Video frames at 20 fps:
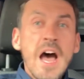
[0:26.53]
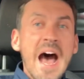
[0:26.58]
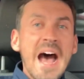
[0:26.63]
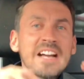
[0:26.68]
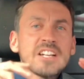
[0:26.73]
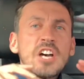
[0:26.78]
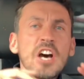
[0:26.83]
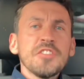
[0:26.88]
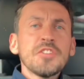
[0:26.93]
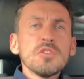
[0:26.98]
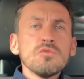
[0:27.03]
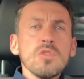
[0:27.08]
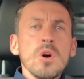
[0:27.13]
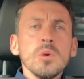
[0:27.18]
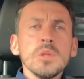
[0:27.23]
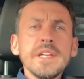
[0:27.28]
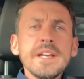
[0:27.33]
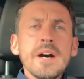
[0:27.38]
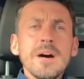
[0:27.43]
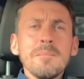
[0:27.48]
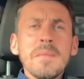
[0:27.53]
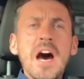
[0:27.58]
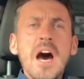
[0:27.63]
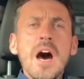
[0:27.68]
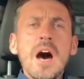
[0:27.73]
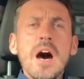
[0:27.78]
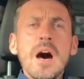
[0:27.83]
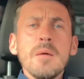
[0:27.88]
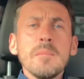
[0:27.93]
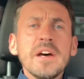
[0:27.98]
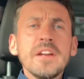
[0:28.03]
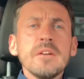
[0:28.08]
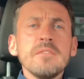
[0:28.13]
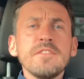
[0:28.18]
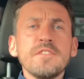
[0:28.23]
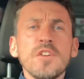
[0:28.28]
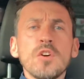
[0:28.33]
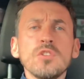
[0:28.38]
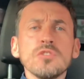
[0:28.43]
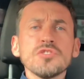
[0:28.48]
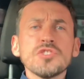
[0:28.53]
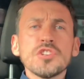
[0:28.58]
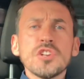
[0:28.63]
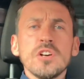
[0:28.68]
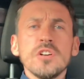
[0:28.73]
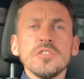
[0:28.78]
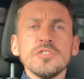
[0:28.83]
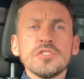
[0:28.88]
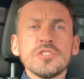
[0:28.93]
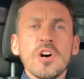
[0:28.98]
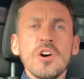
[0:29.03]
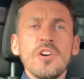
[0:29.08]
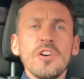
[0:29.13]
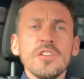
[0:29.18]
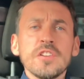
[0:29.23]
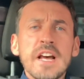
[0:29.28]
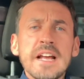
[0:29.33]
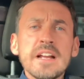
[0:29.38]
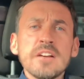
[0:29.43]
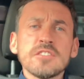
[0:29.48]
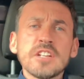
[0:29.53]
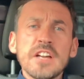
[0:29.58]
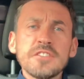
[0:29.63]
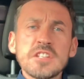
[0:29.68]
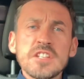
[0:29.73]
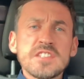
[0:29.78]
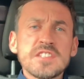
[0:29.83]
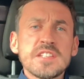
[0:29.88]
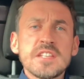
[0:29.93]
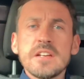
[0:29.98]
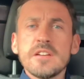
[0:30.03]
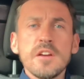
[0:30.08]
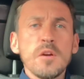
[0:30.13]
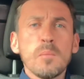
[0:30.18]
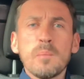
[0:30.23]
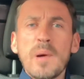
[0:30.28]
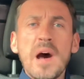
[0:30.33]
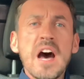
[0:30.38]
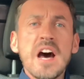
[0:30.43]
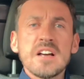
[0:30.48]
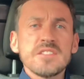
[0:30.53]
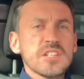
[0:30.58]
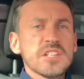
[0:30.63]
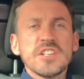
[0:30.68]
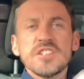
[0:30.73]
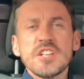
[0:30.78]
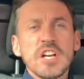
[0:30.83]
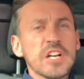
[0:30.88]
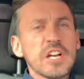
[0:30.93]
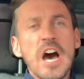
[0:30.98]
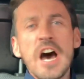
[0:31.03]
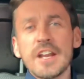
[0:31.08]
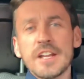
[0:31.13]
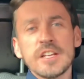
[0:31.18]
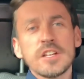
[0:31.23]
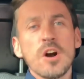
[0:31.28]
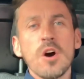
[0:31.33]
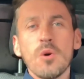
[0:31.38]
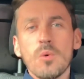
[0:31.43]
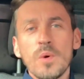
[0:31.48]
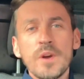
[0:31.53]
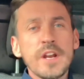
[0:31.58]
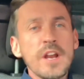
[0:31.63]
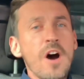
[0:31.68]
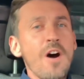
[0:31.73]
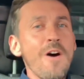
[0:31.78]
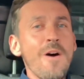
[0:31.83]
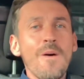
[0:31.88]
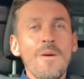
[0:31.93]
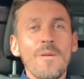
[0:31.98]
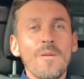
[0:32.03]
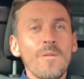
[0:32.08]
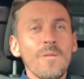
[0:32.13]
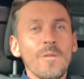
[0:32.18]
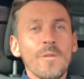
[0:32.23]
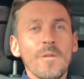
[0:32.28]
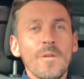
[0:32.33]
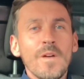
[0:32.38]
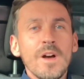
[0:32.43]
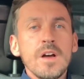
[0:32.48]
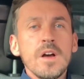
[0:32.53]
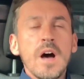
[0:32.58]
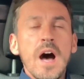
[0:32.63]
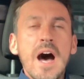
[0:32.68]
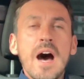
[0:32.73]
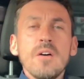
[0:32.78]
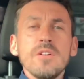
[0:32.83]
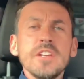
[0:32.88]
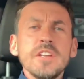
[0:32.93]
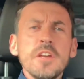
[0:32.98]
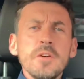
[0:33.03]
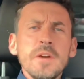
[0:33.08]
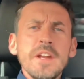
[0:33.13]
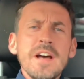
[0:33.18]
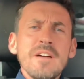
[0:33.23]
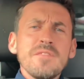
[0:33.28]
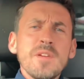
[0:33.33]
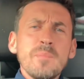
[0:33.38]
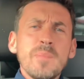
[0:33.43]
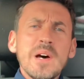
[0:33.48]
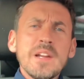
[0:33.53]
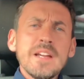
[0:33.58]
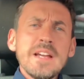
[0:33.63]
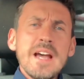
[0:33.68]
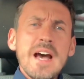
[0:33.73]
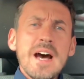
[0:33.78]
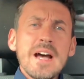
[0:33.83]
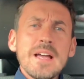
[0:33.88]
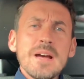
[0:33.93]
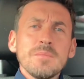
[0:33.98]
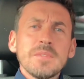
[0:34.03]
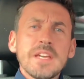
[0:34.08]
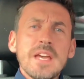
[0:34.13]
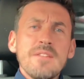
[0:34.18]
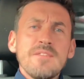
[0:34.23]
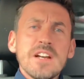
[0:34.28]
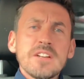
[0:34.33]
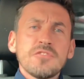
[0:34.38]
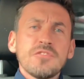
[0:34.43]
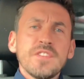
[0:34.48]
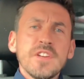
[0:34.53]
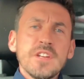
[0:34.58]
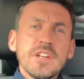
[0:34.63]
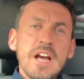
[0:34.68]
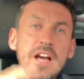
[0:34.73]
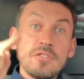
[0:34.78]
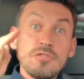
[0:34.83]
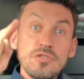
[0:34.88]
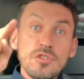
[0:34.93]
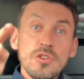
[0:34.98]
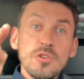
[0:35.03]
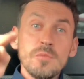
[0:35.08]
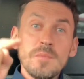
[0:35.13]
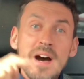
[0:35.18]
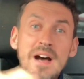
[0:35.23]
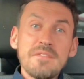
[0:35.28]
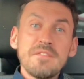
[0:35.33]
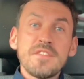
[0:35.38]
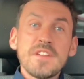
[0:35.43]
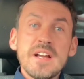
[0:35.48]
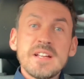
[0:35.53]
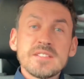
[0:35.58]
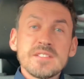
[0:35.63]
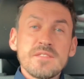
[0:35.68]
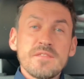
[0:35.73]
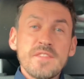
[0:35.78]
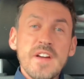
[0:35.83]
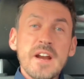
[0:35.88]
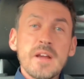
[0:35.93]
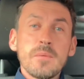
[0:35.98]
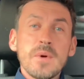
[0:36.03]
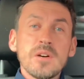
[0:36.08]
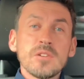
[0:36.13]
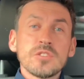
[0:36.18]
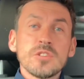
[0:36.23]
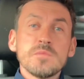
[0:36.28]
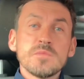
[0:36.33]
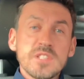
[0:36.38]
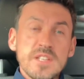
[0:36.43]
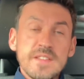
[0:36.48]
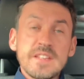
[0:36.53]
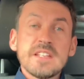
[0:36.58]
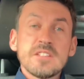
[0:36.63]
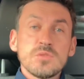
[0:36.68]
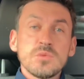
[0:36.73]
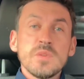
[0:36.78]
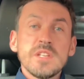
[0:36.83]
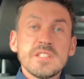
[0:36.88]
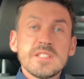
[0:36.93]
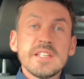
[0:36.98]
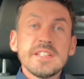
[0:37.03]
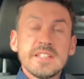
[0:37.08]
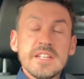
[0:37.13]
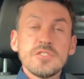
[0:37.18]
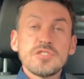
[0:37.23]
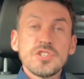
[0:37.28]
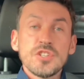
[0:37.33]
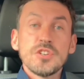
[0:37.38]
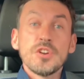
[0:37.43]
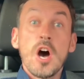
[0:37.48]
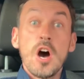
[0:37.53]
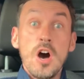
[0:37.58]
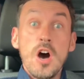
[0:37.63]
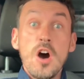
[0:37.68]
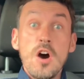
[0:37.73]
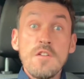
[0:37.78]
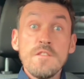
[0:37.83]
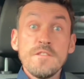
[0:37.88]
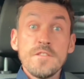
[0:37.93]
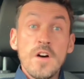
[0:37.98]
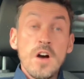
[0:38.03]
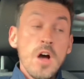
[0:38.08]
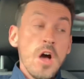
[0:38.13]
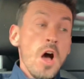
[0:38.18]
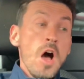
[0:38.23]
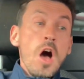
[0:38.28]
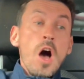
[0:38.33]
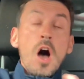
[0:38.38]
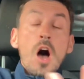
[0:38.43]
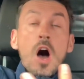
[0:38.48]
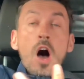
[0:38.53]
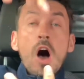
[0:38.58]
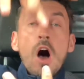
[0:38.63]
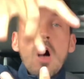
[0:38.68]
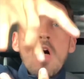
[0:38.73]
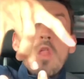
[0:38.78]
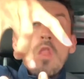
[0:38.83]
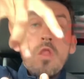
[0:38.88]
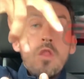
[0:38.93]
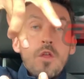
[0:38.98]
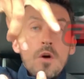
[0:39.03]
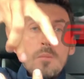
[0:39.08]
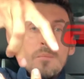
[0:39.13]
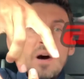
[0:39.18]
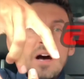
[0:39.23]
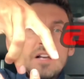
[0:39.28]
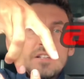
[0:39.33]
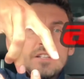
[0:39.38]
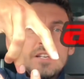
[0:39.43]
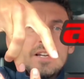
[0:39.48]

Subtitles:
I got the rollie on my arm and I'm phoned Sean Dawn and I've got the cereal bars because I got it going on. How are you doing, everybody? I am Kev Ashford and you, my friends, are very welcome to this week's edition of the Man